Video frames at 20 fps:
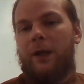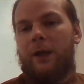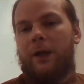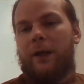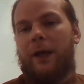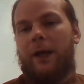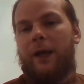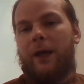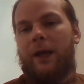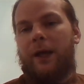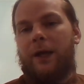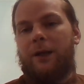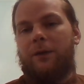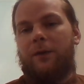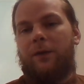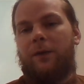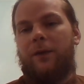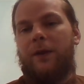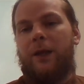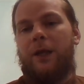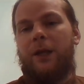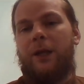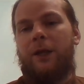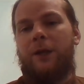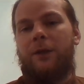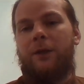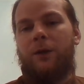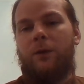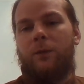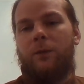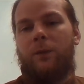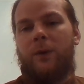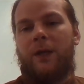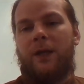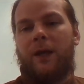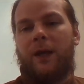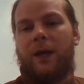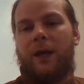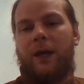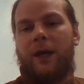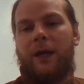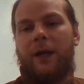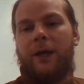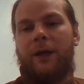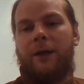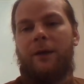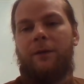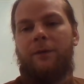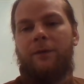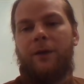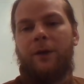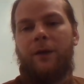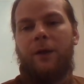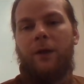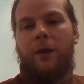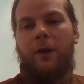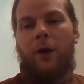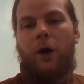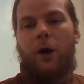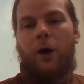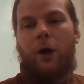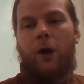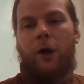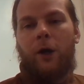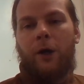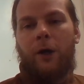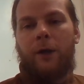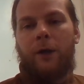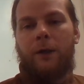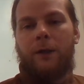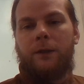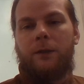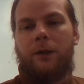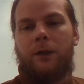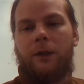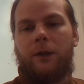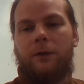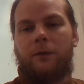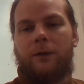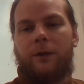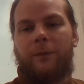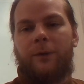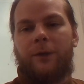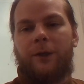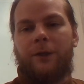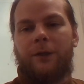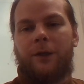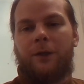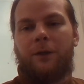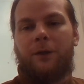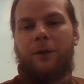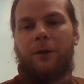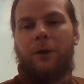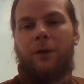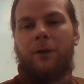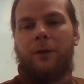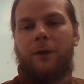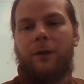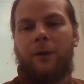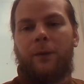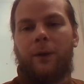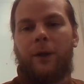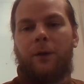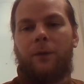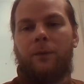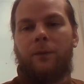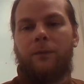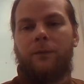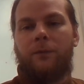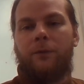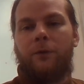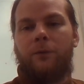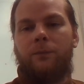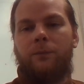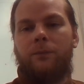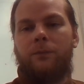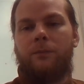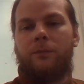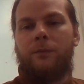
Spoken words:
Okay, and then we have our, oh, come on, get it there. There we go. Nope.